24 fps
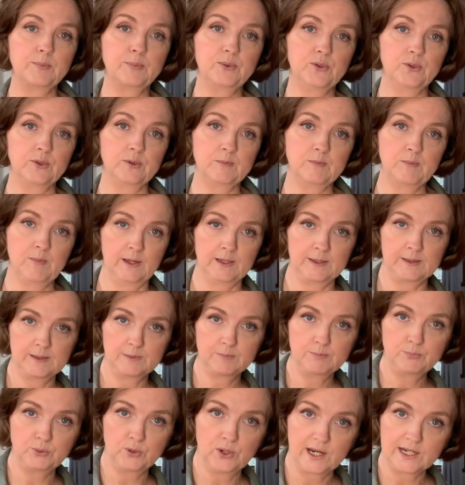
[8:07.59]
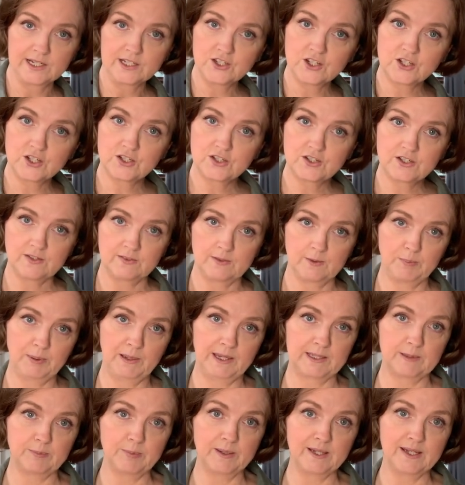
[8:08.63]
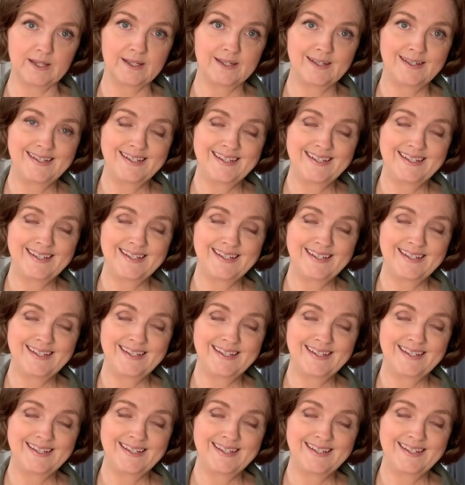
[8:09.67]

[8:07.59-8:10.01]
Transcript: put my brush to the paper.